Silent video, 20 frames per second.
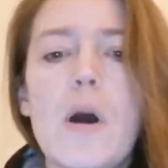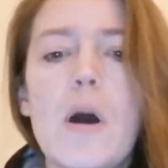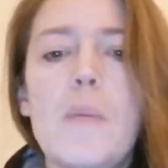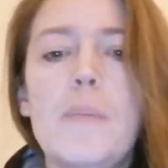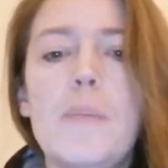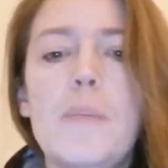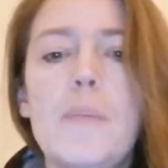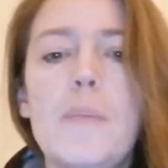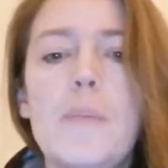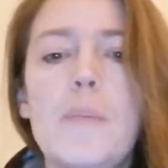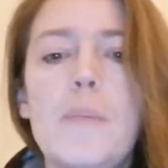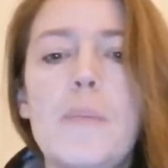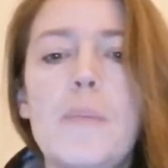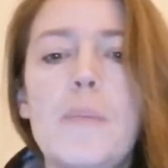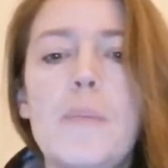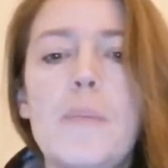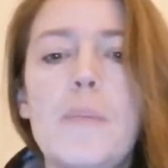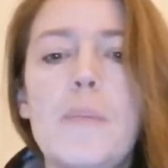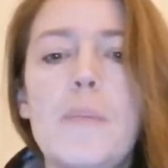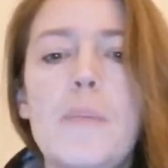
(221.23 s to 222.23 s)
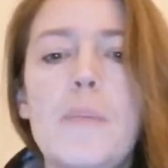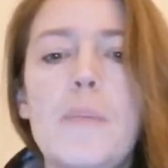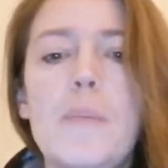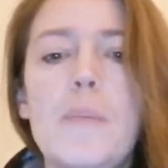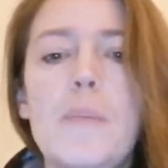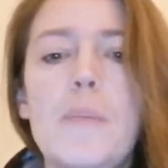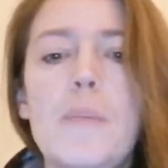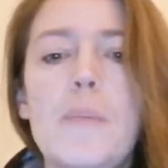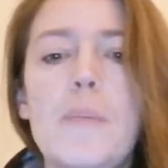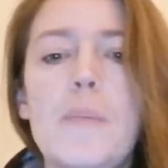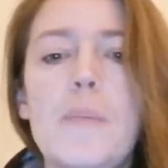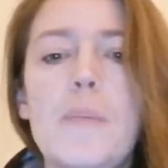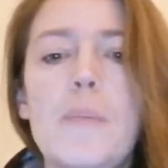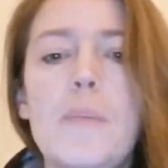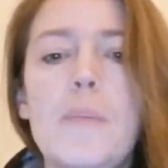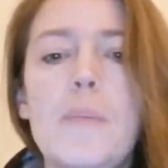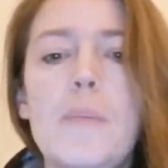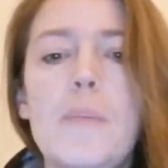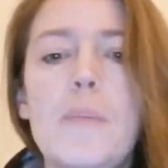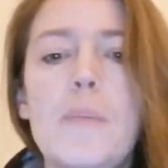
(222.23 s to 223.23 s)
Blandina was one of
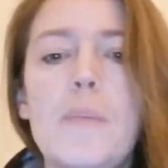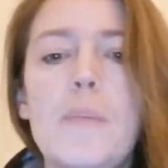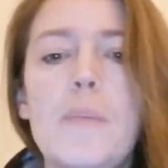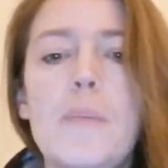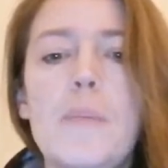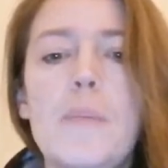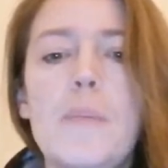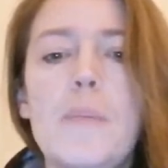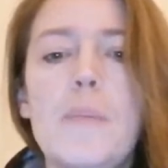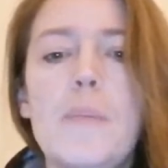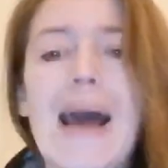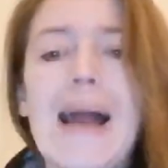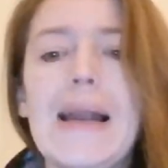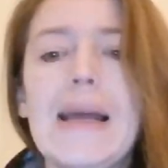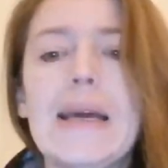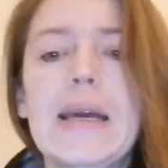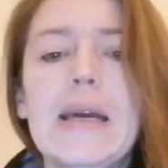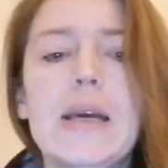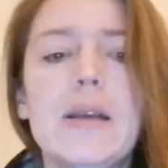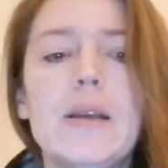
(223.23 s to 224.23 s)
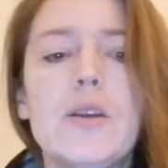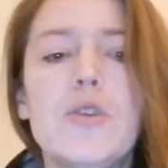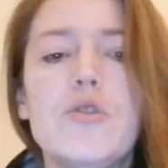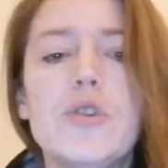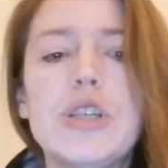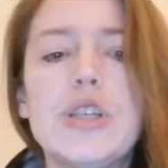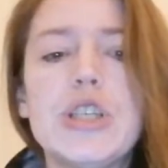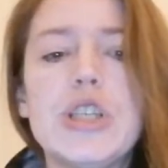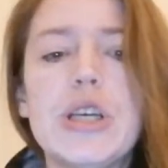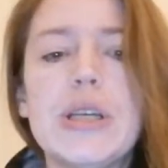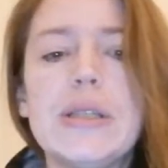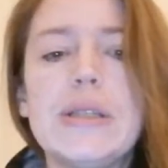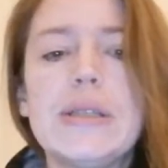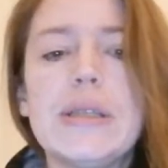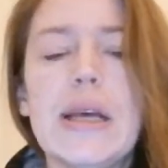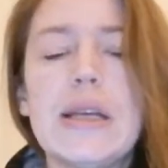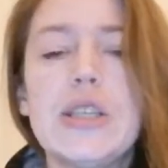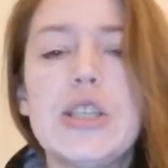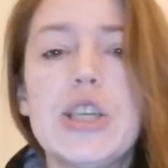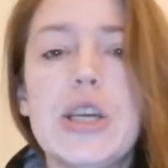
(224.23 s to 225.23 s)
the uh, Gallican Christians,
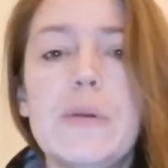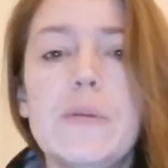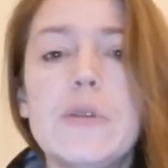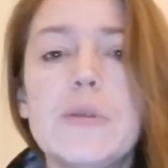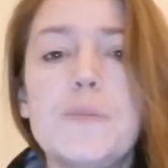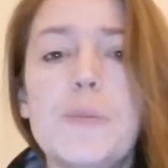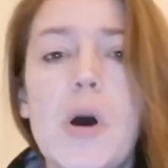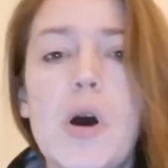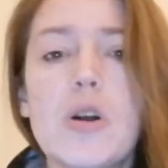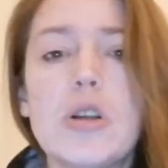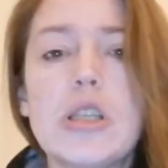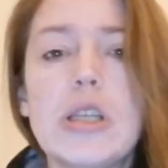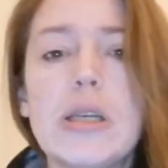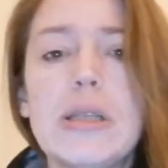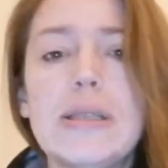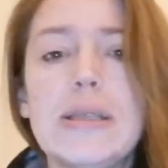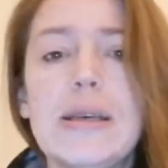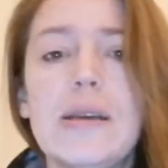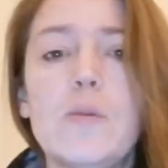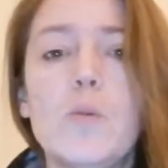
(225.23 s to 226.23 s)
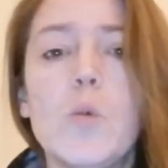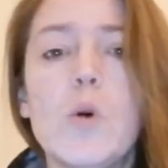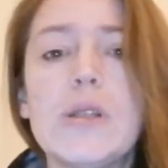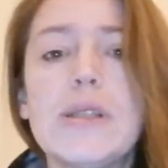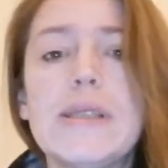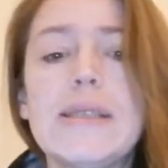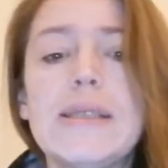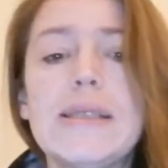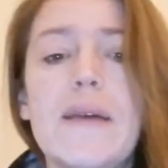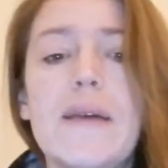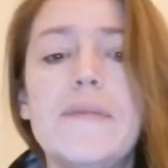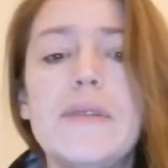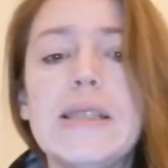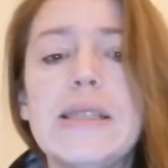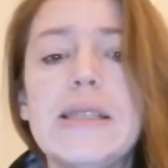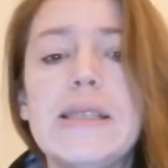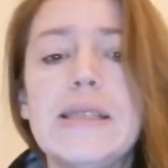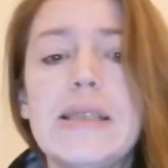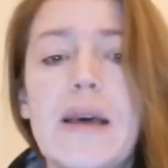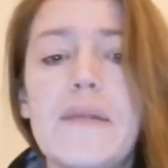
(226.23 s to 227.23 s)
and she was martyred in one
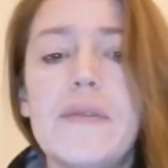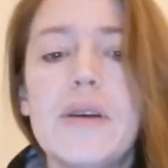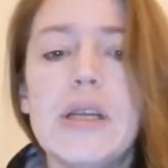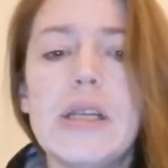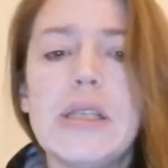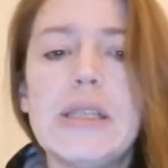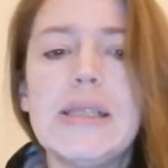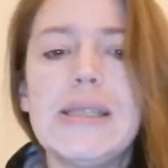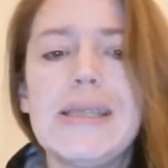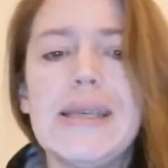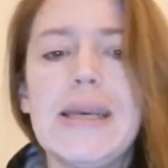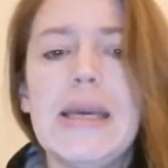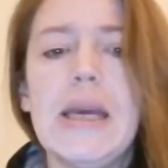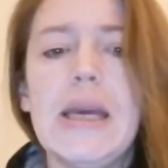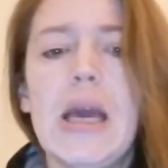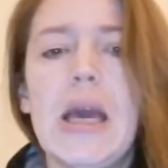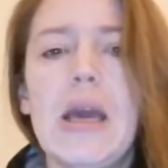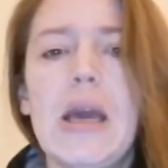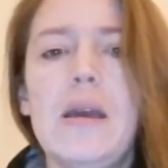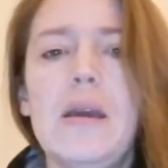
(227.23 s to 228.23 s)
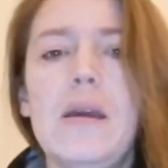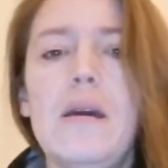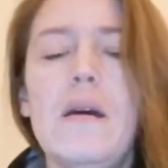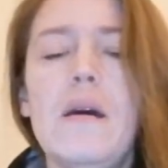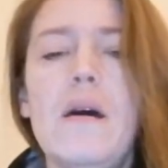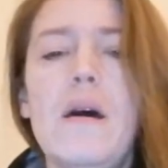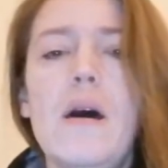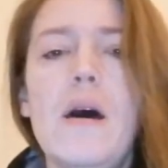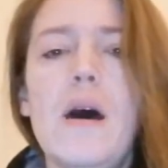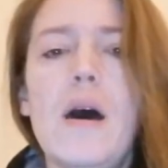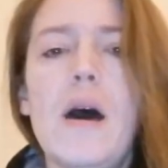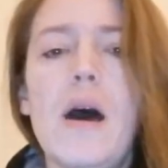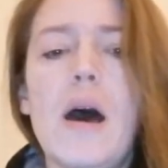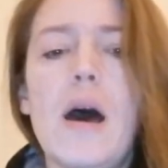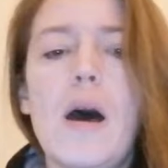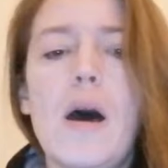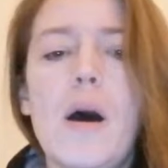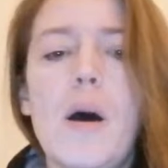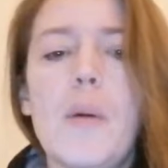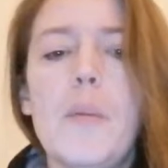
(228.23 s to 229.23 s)
seventy-seven C E.
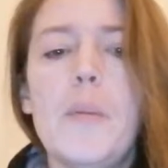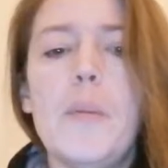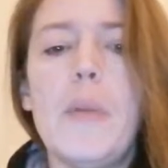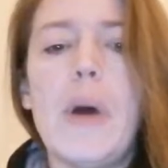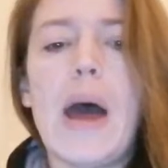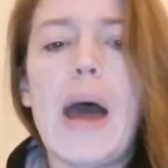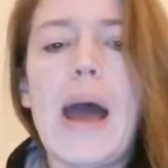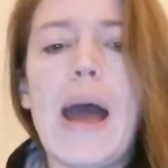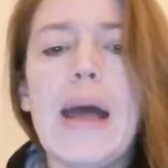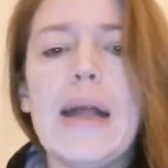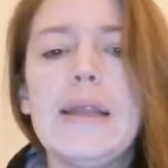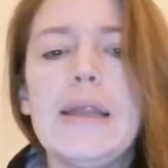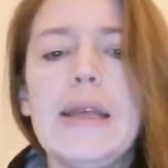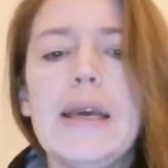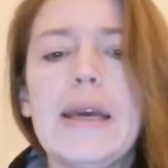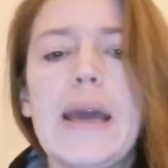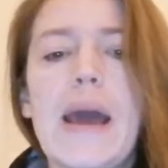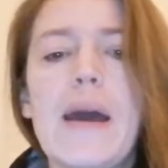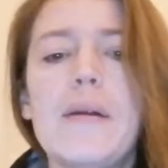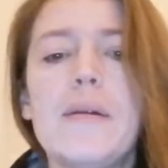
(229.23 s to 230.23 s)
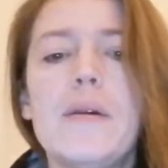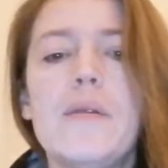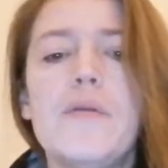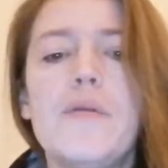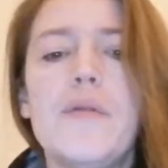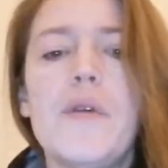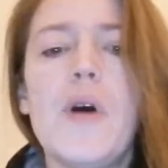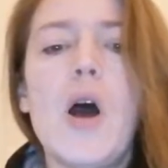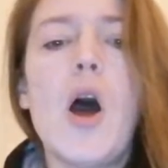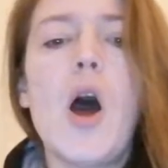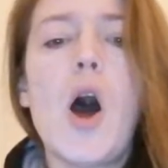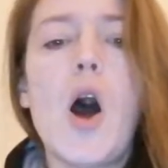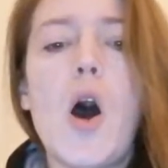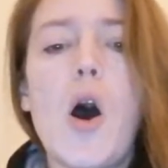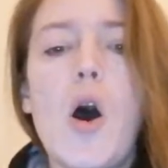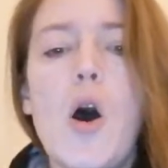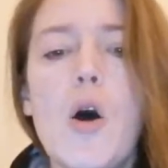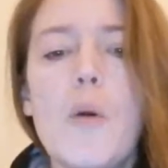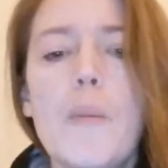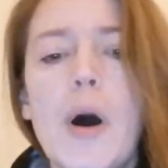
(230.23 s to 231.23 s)
Um, and the account of
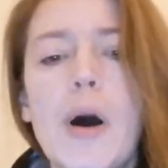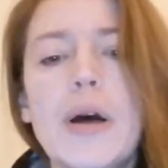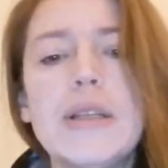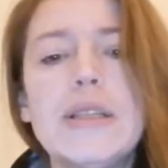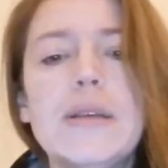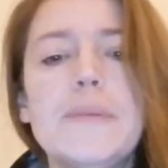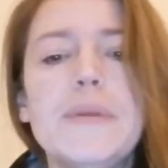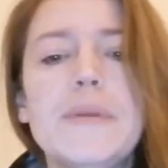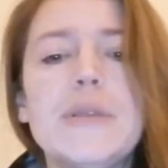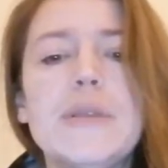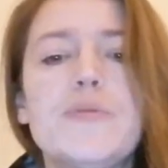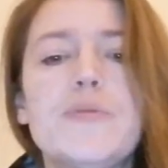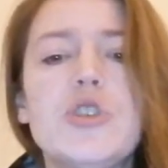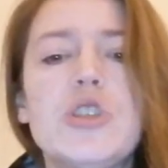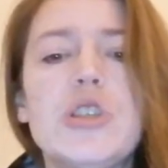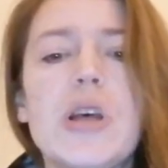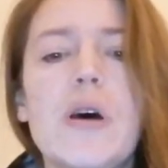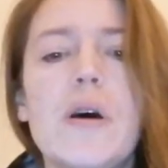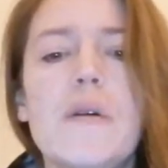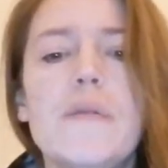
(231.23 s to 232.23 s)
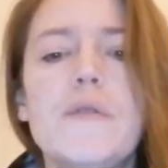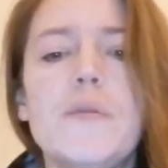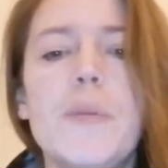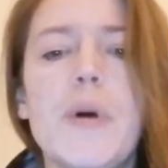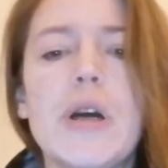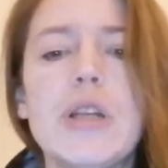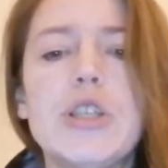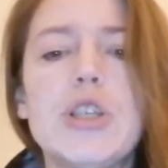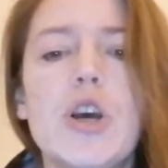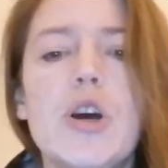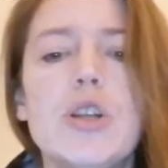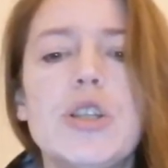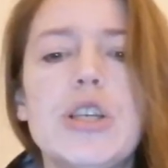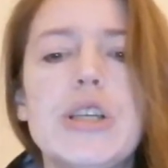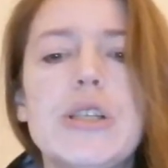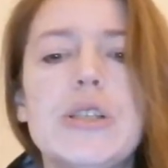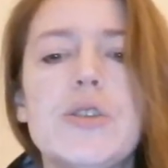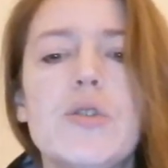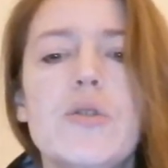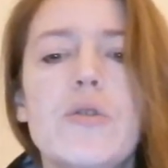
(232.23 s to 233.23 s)
her martyrdom is preserved by church
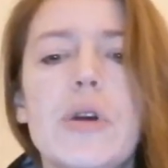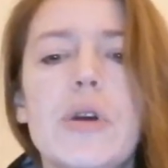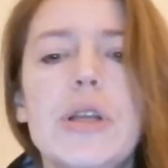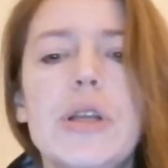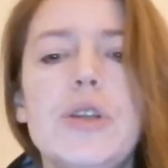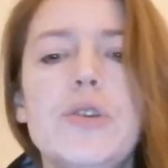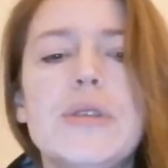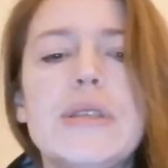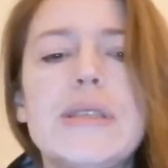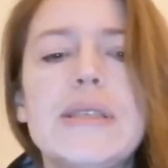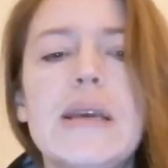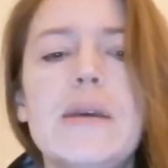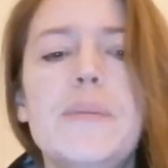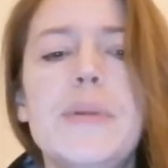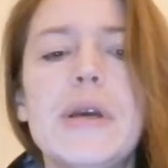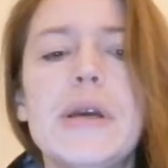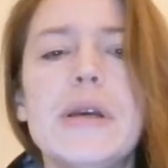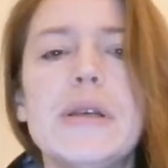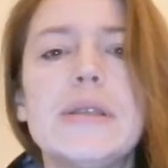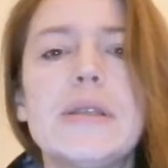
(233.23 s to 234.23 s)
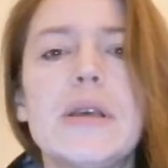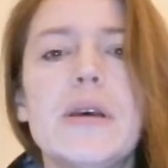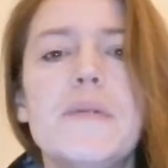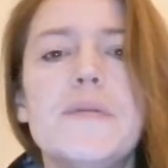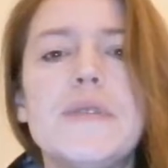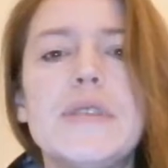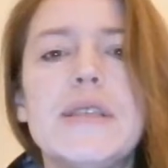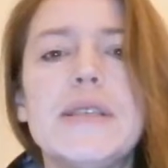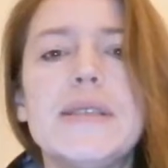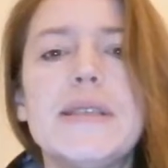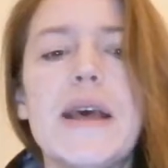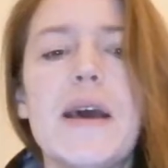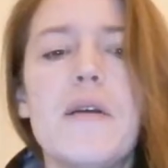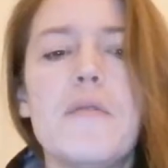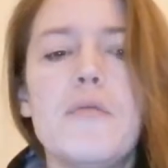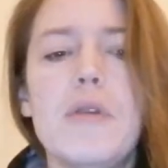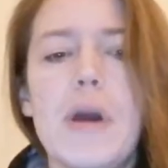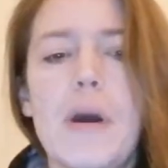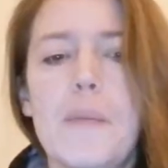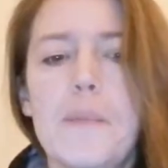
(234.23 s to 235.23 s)
historian Eusebius of
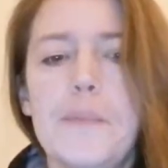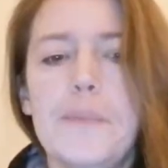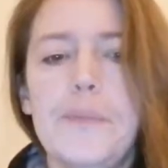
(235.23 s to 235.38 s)
Caesarea.